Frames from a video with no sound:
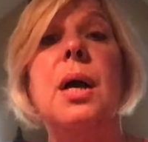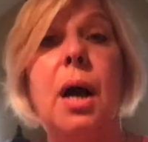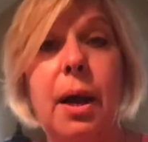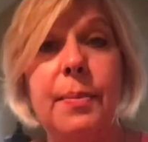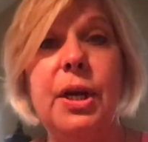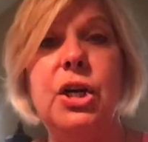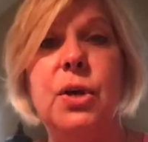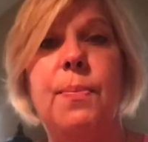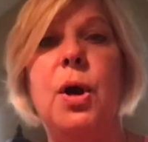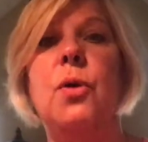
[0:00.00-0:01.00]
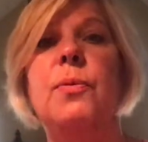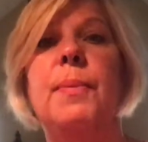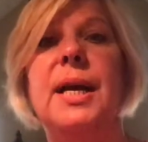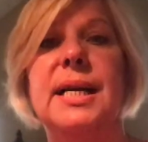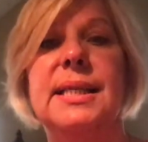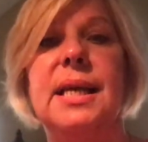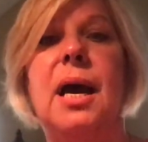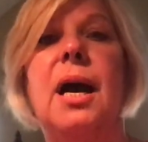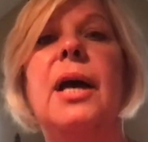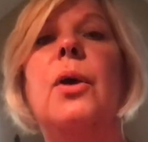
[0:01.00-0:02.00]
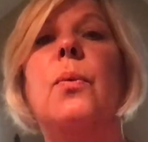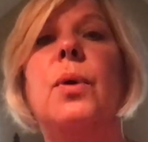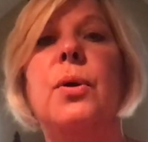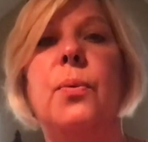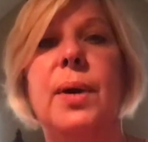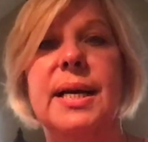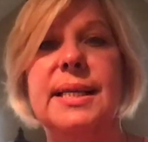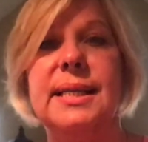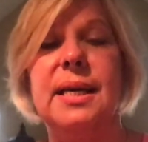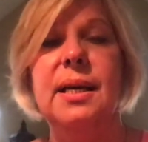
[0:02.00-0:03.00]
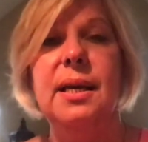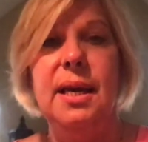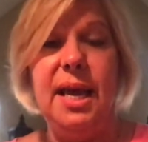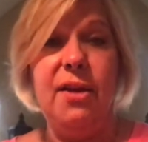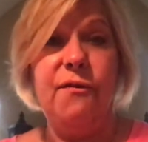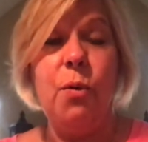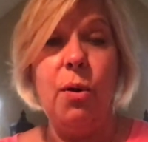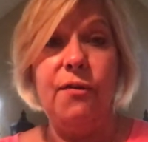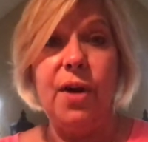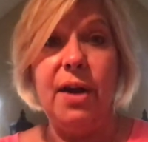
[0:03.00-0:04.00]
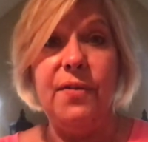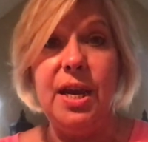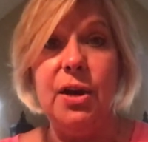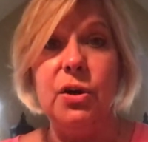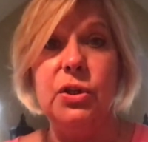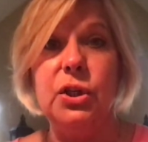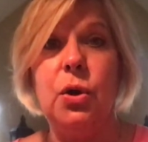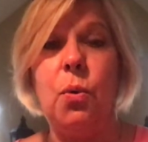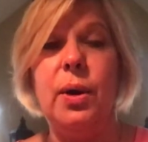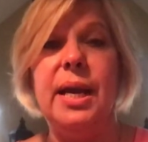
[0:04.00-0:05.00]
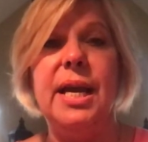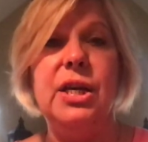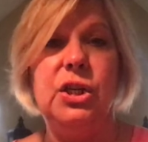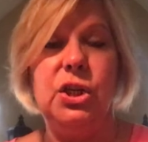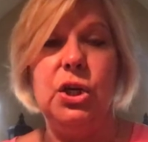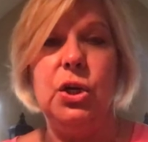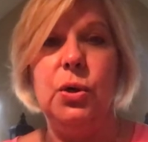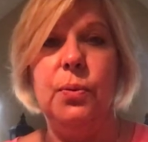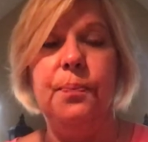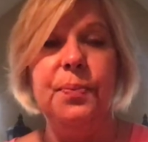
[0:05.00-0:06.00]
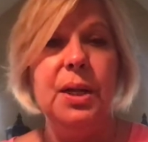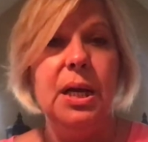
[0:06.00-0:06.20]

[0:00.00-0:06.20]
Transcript: I'm going to do both because I don't want to risk in 4 or 5 years going into